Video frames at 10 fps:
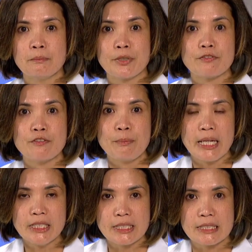But for
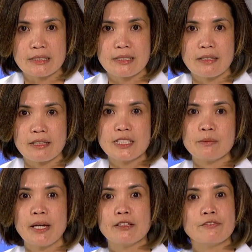patients,
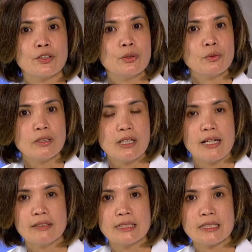this meant fewer
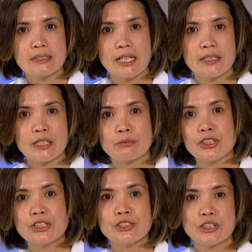unnecessary
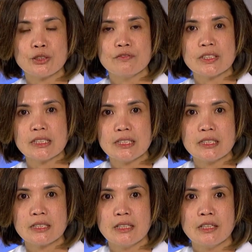emergency room
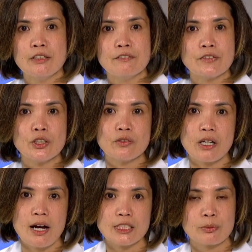visits,
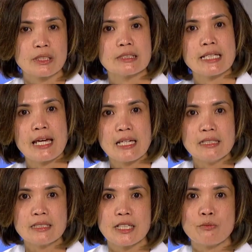fewer hospital
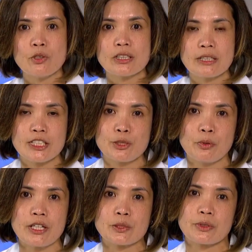days, and more
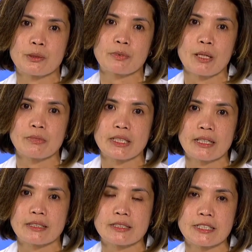touchpoints with their primary
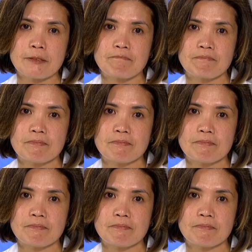care team.